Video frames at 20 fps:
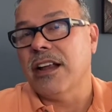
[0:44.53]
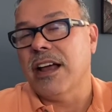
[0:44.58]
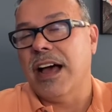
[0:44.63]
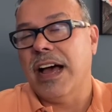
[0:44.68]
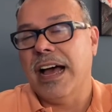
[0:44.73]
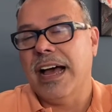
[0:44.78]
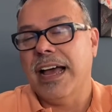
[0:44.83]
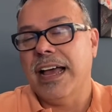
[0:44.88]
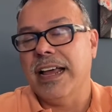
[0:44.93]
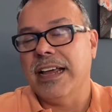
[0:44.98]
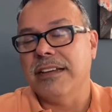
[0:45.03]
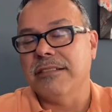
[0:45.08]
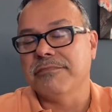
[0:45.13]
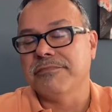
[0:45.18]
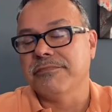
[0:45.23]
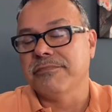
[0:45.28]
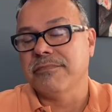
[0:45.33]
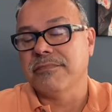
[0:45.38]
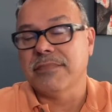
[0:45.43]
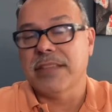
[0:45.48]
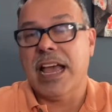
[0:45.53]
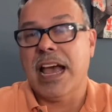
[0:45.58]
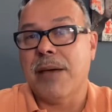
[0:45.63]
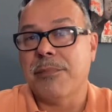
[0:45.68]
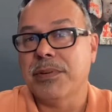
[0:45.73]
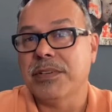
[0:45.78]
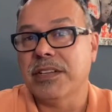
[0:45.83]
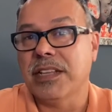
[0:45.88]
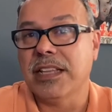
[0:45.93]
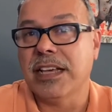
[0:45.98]
I
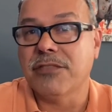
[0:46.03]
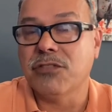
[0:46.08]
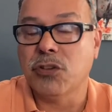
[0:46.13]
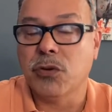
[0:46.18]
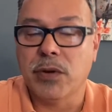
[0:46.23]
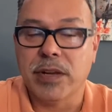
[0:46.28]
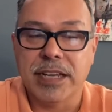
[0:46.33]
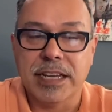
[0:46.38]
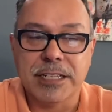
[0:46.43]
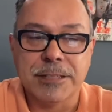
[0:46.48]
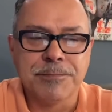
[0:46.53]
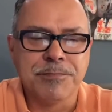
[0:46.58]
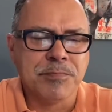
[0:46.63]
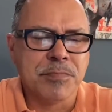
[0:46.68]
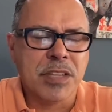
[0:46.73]
happen to love doing it.